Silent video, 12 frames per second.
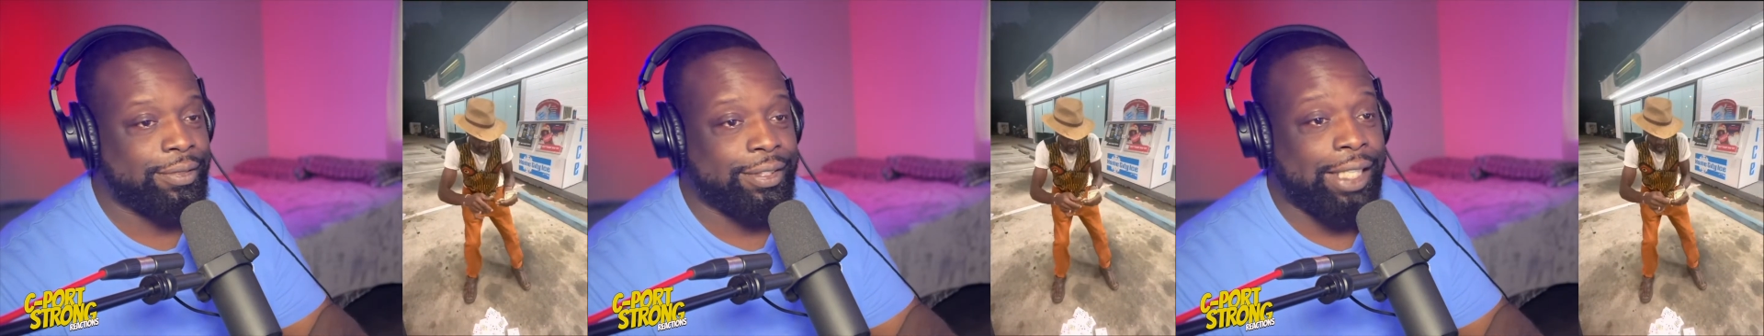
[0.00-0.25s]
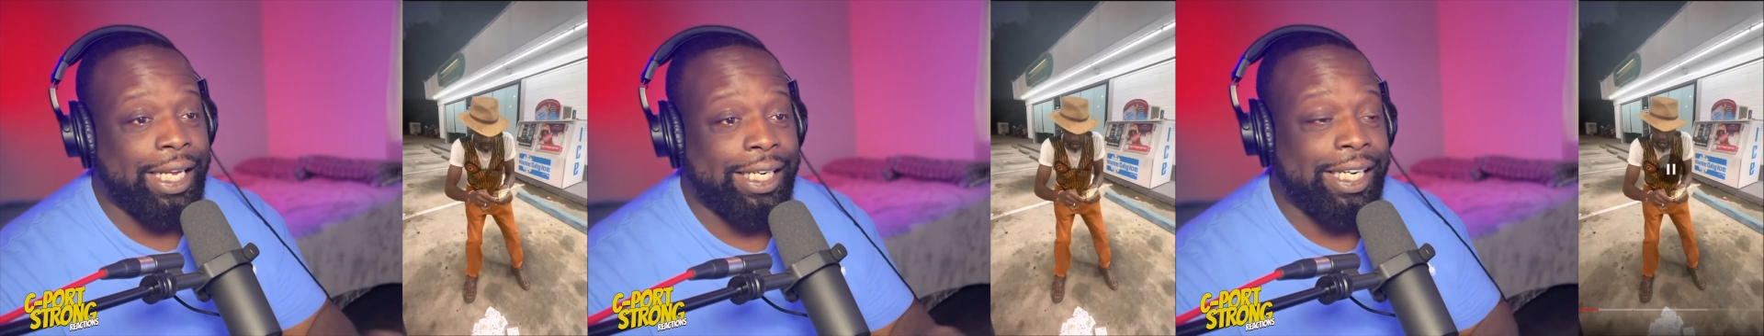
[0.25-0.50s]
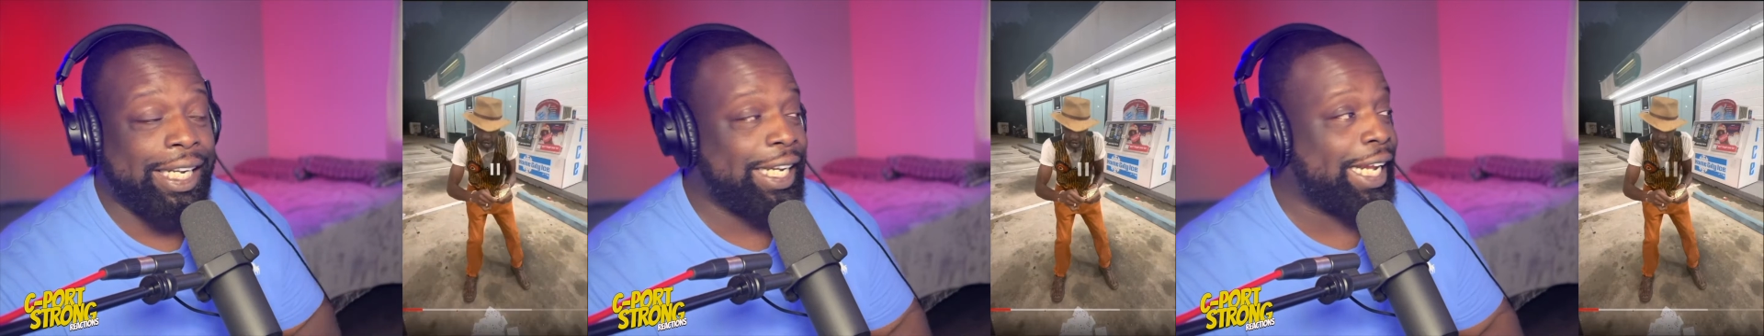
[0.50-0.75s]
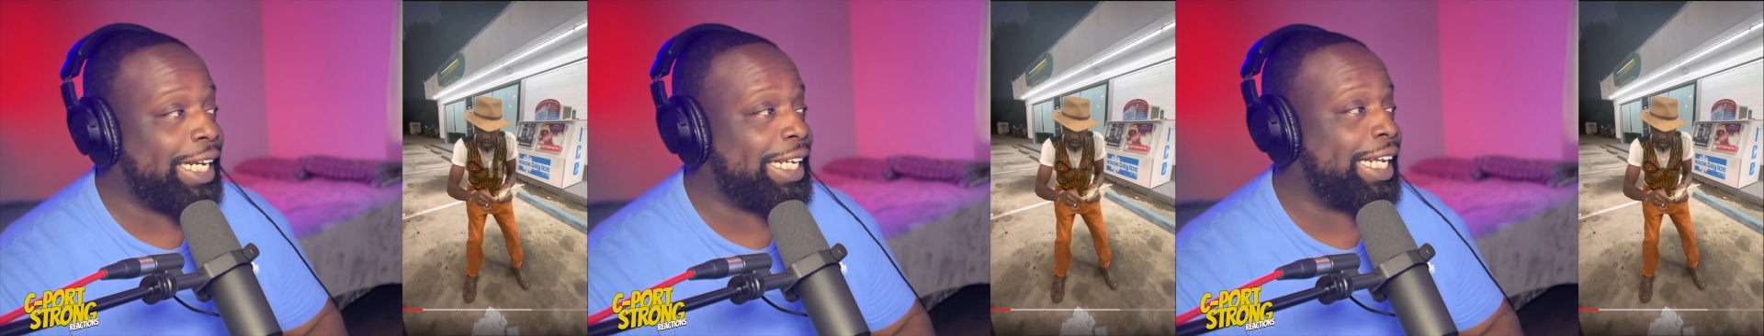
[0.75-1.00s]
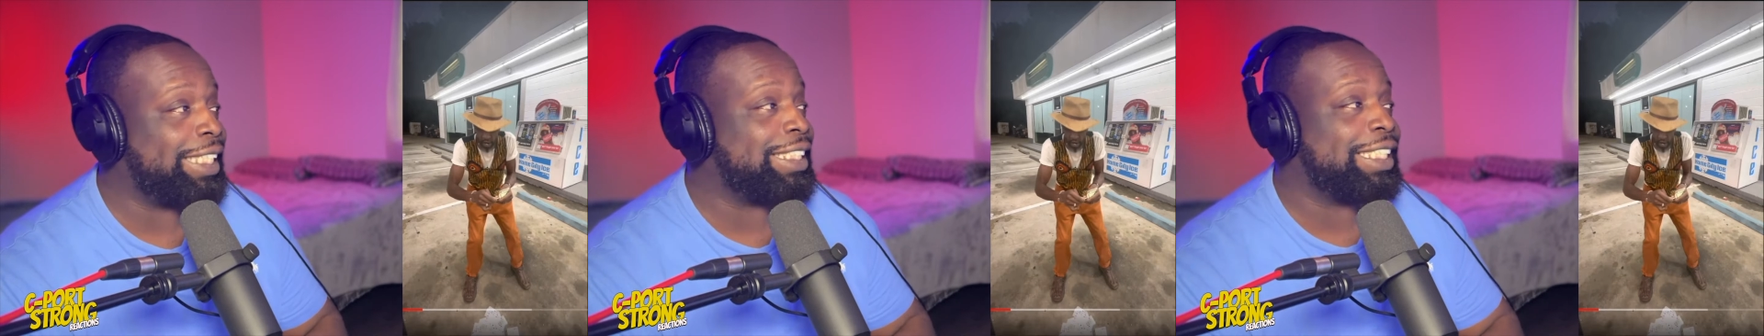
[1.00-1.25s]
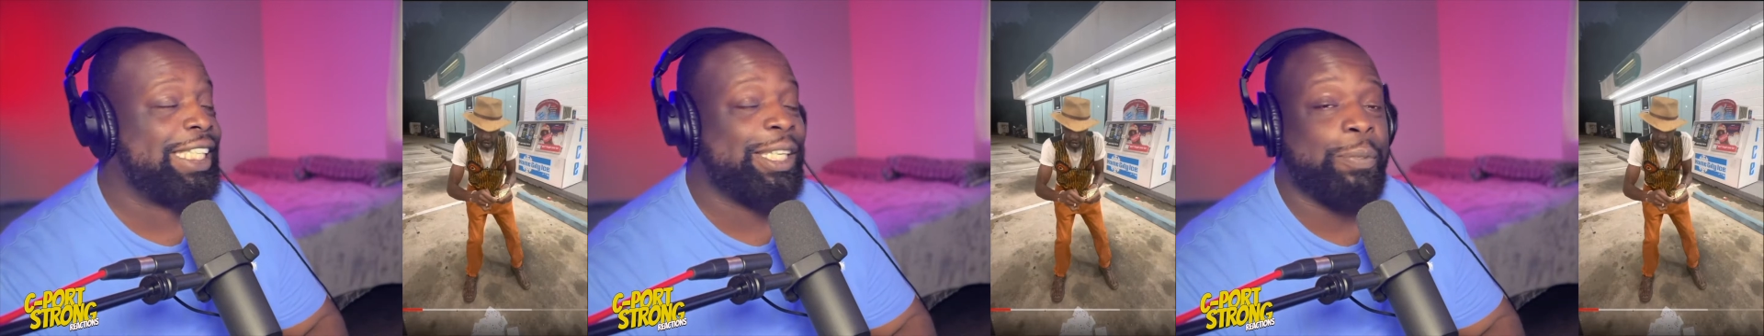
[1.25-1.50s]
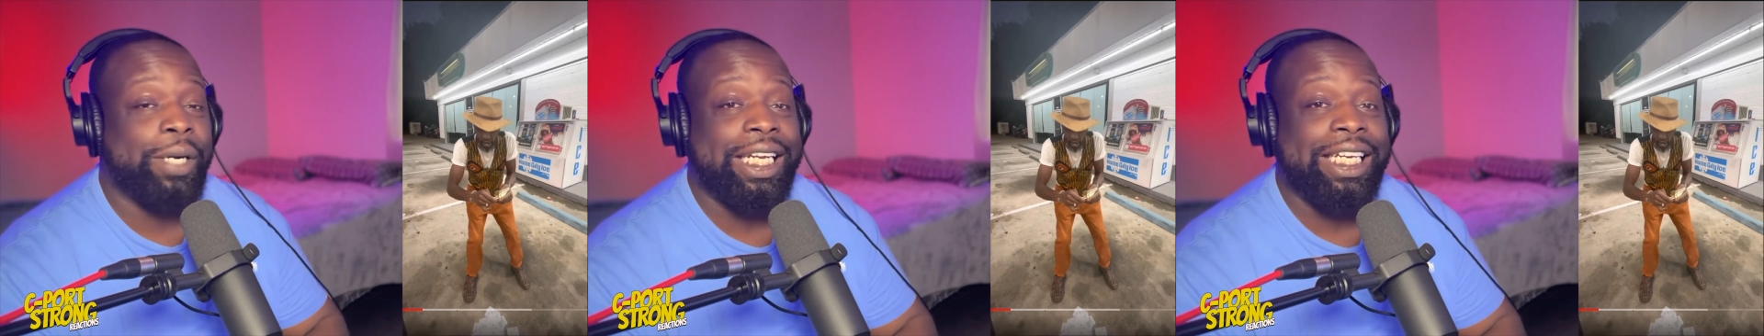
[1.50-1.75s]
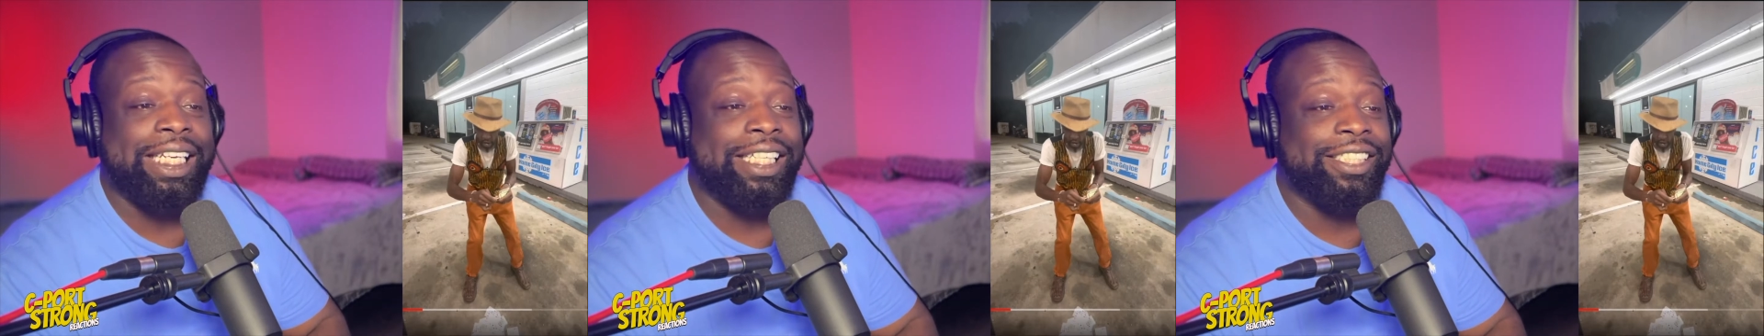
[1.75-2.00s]
nigga got a gangster lean, but
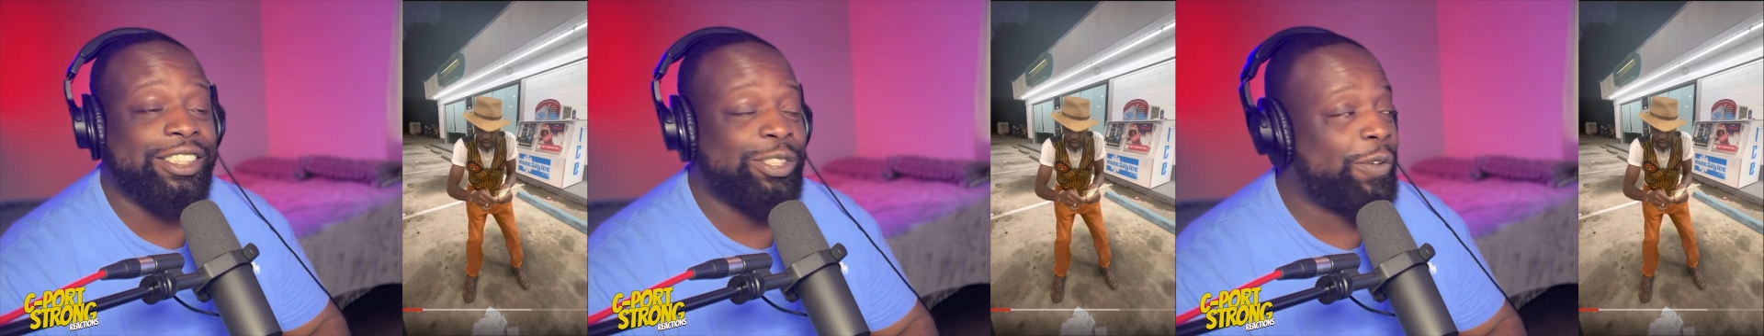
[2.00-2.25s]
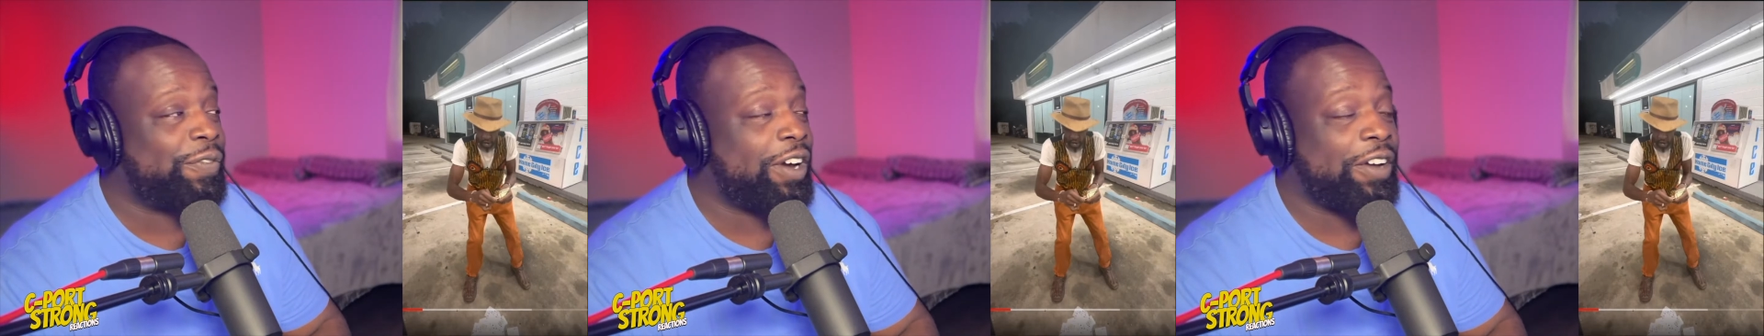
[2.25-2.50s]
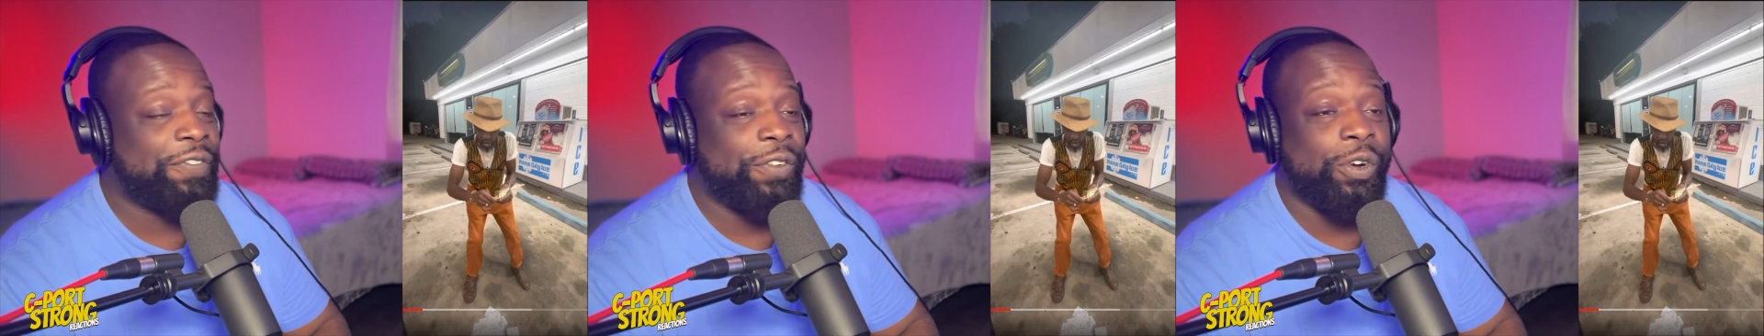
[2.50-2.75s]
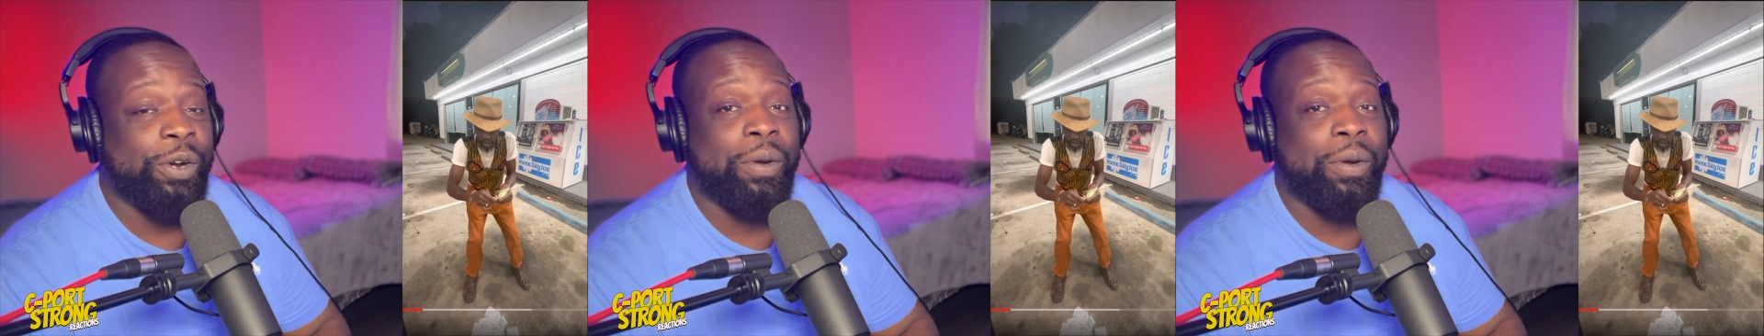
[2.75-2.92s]
he leaning so far forward,